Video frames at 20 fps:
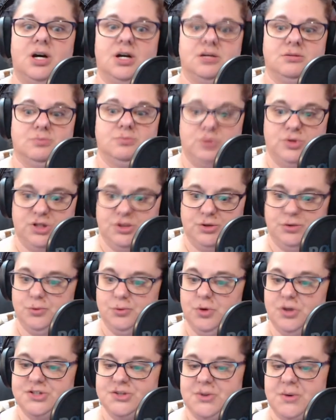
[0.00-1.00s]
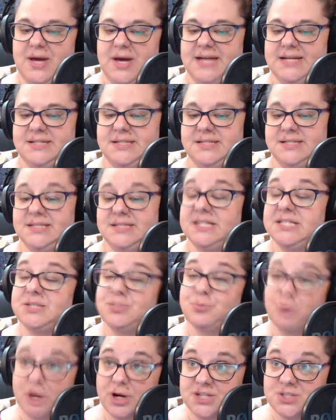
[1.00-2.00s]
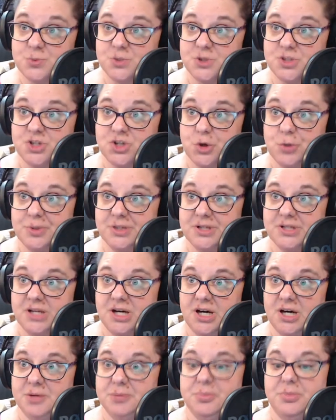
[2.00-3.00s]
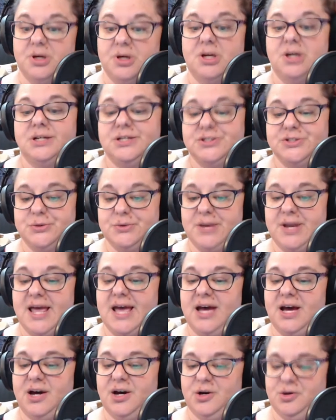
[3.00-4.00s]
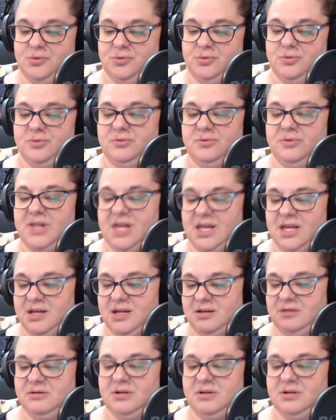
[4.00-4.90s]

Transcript: You also had Disney Springs, which opened up. So now they